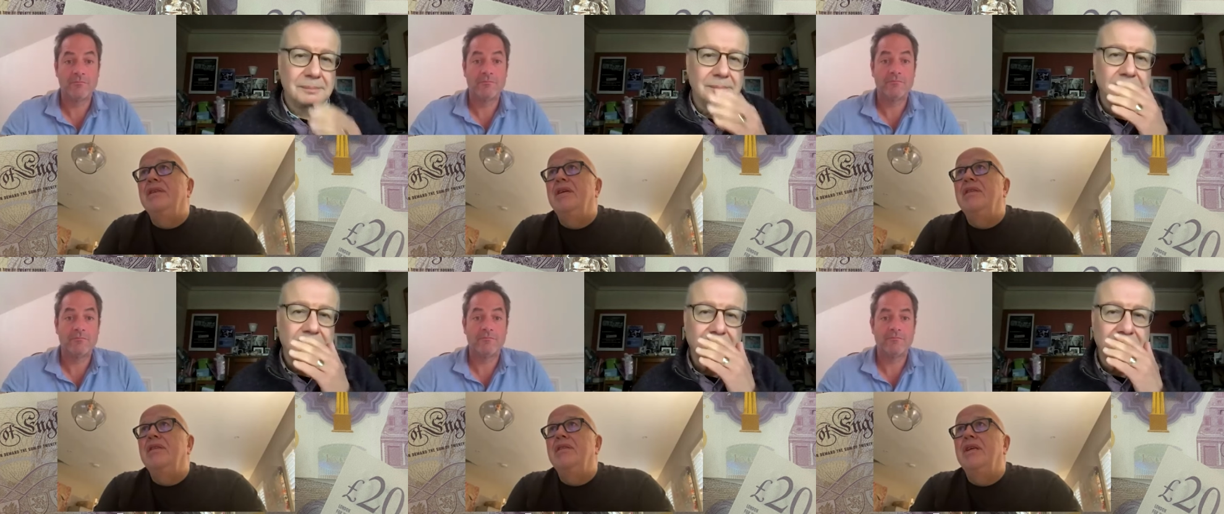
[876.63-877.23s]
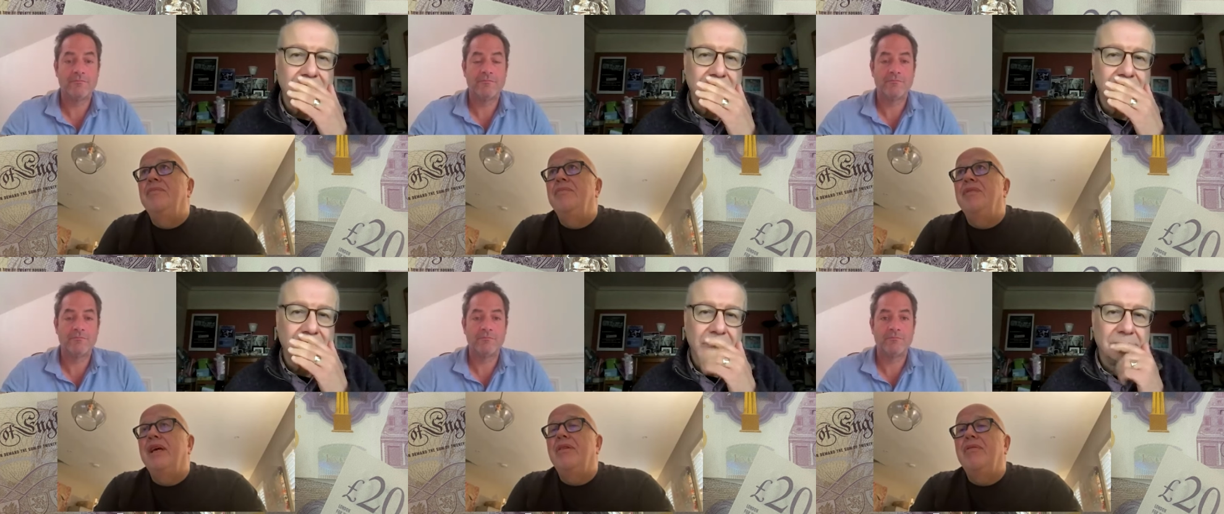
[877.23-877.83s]
Speaker 1: And um,
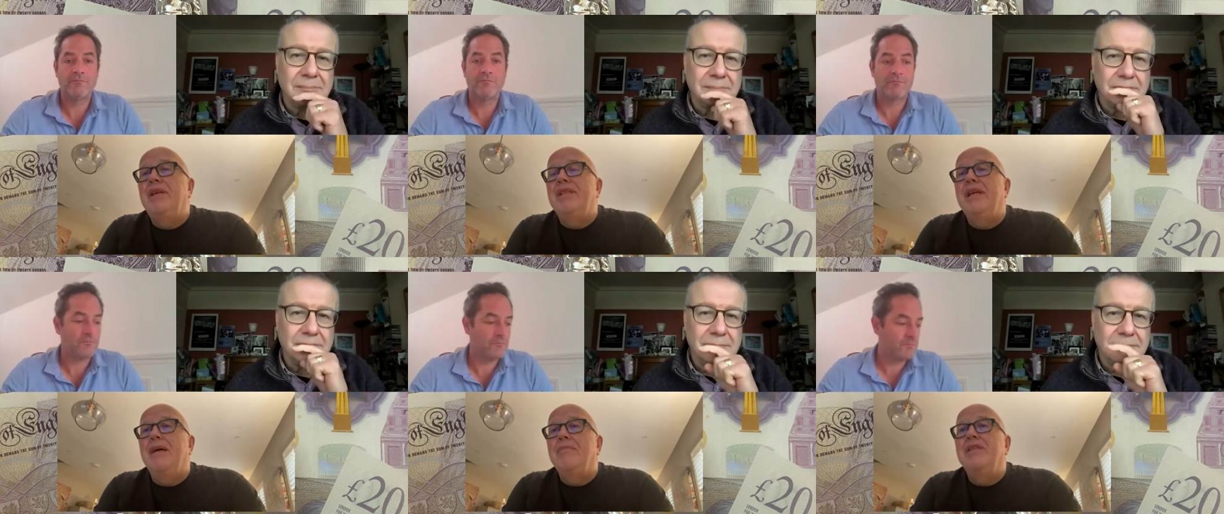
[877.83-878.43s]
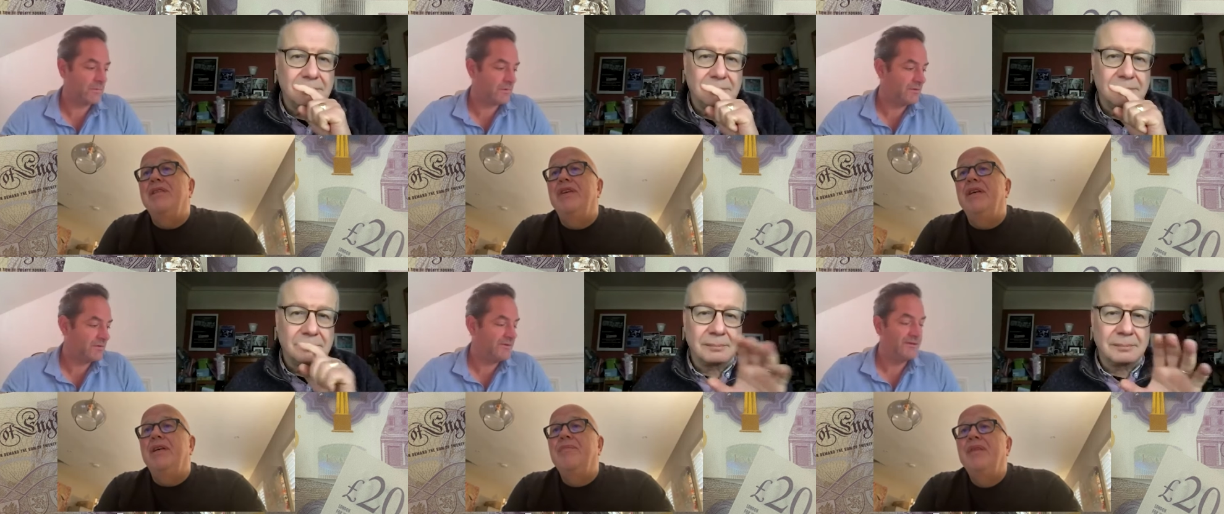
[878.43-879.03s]
they're creating
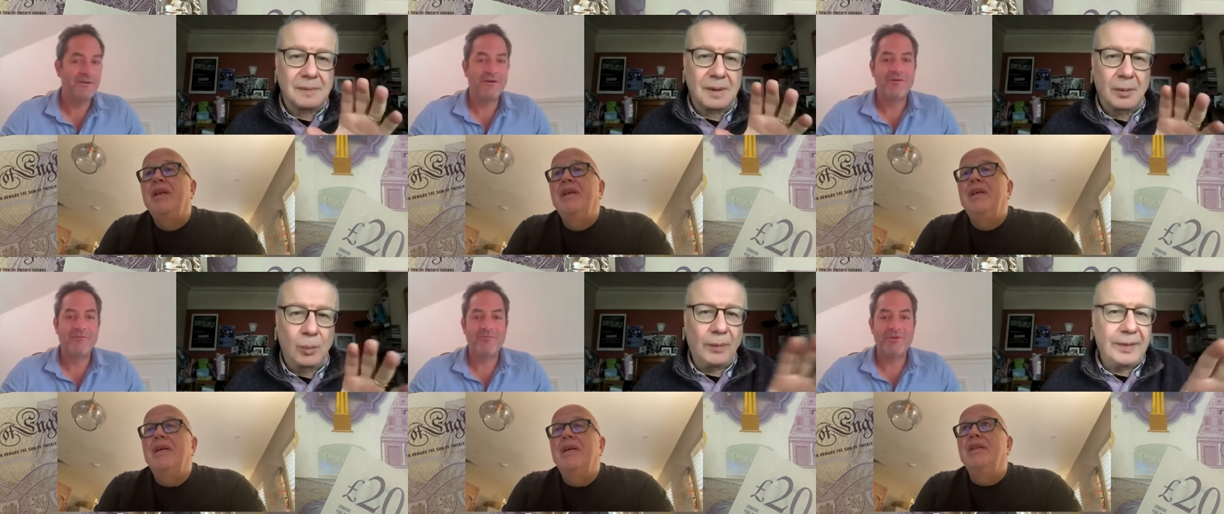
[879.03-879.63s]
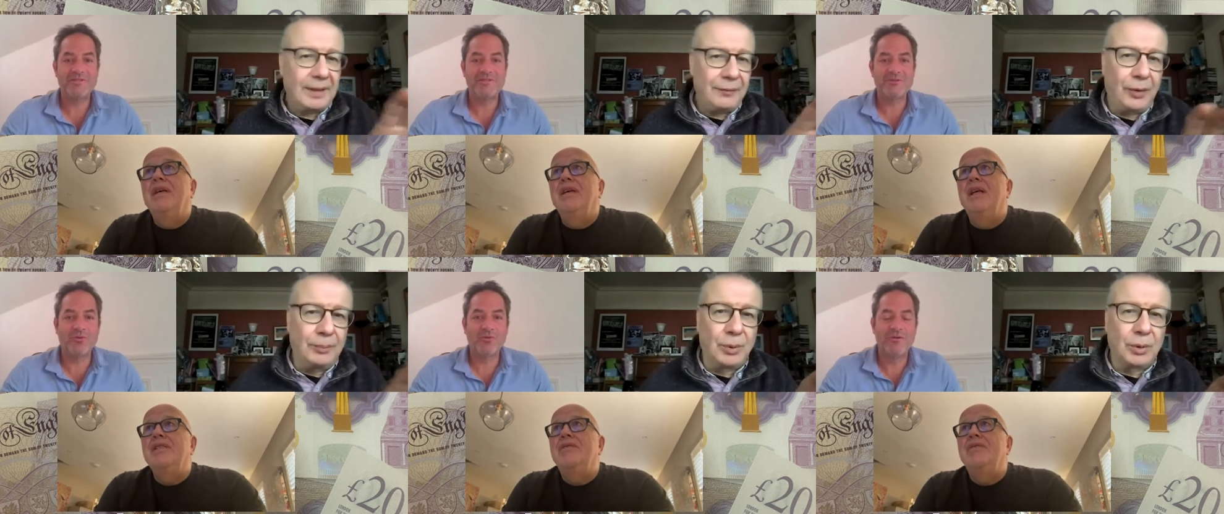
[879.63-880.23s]
atmosphere. And, what and these football